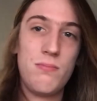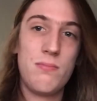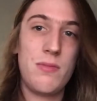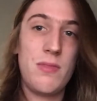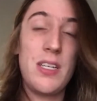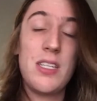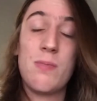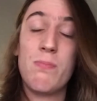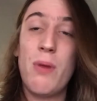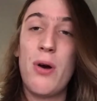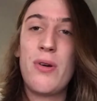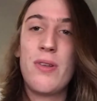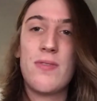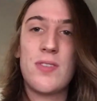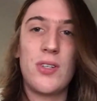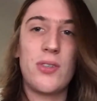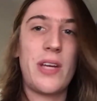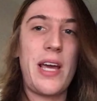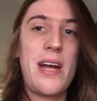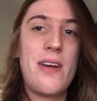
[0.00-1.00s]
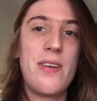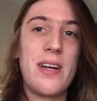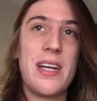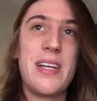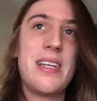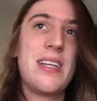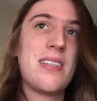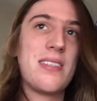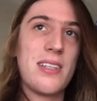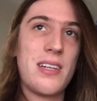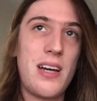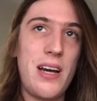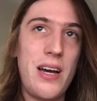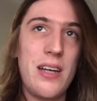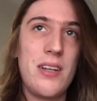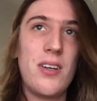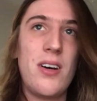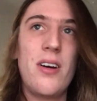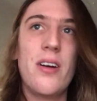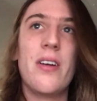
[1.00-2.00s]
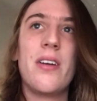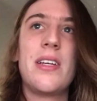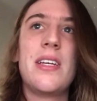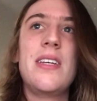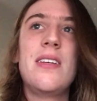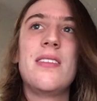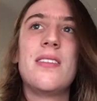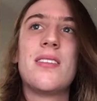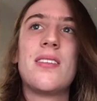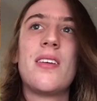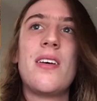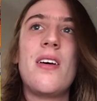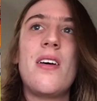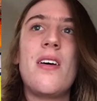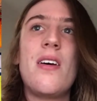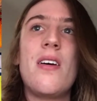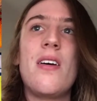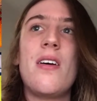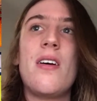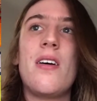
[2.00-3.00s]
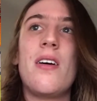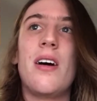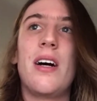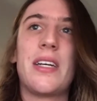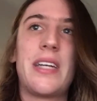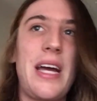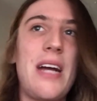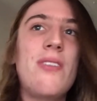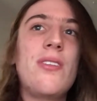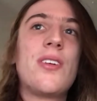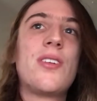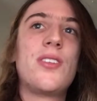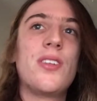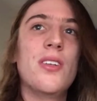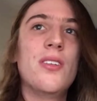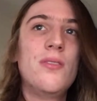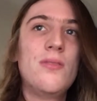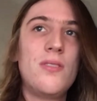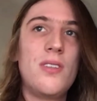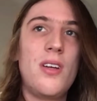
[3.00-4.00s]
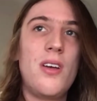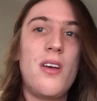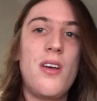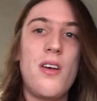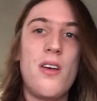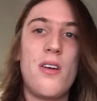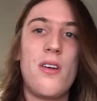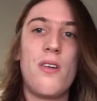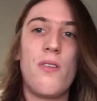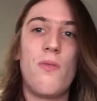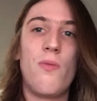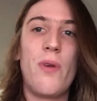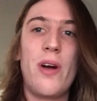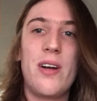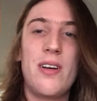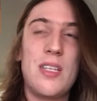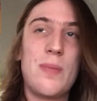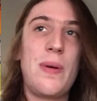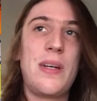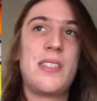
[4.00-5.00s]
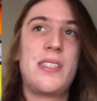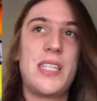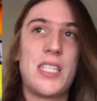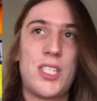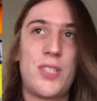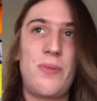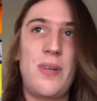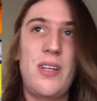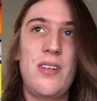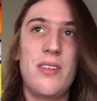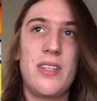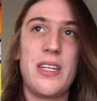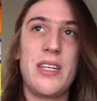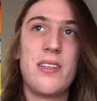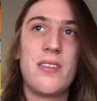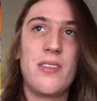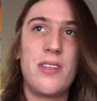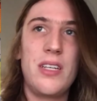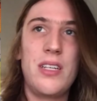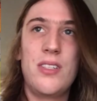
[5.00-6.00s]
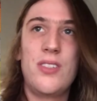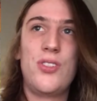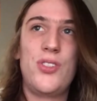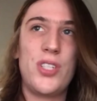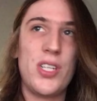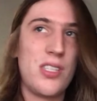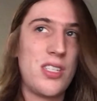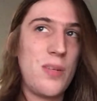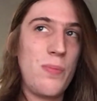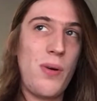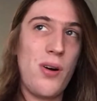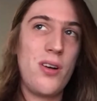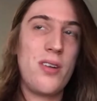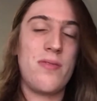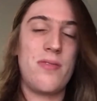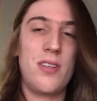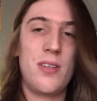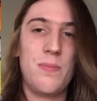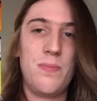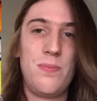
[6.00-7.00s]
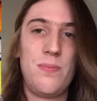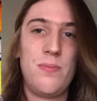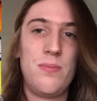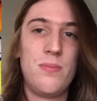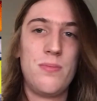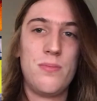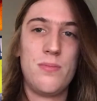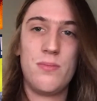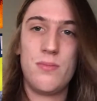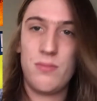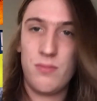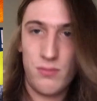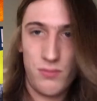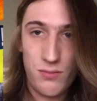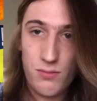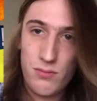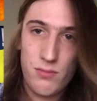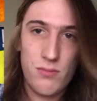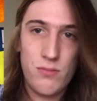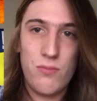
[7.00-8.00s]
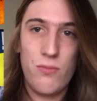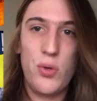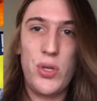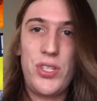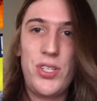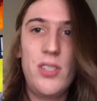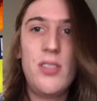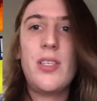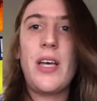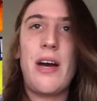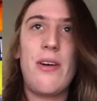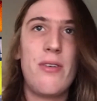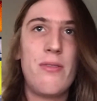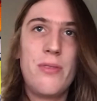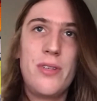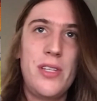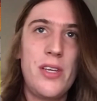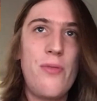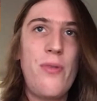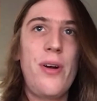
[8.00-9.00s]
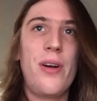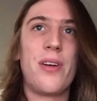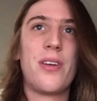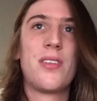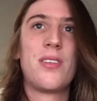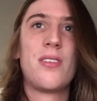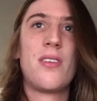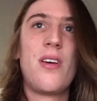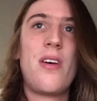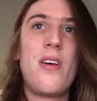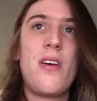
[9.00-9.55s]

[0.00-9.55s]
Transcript: his motives are caring, and he has a kind heart. He's a character where his bisexuality is just a part of him, which is how it really works.